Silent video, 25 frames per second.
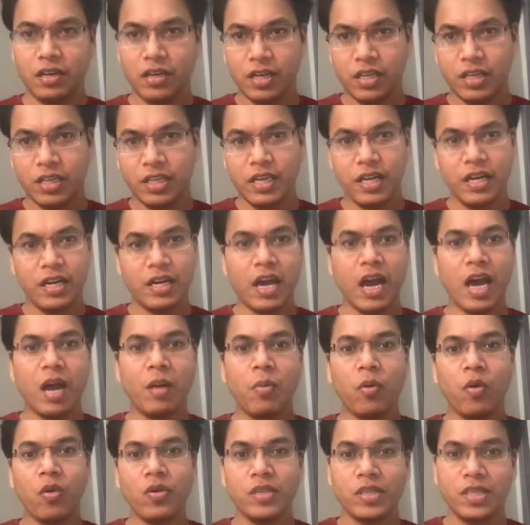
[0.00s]
in the entire
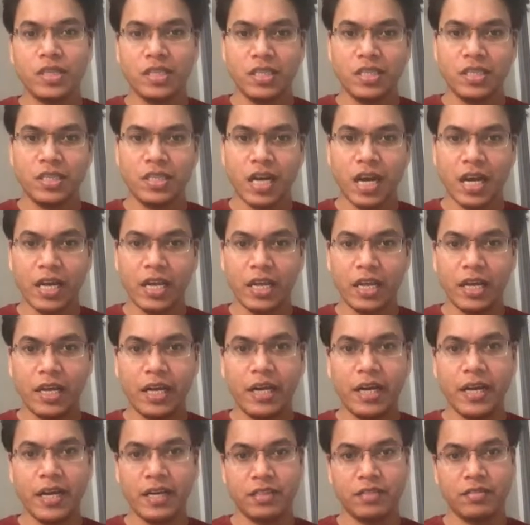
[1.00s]
process is I,
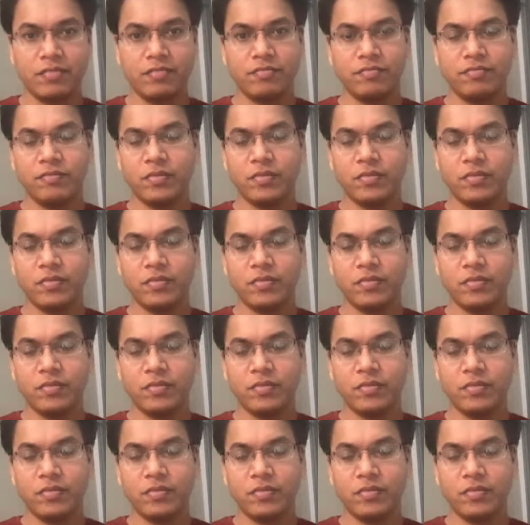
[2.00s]
index.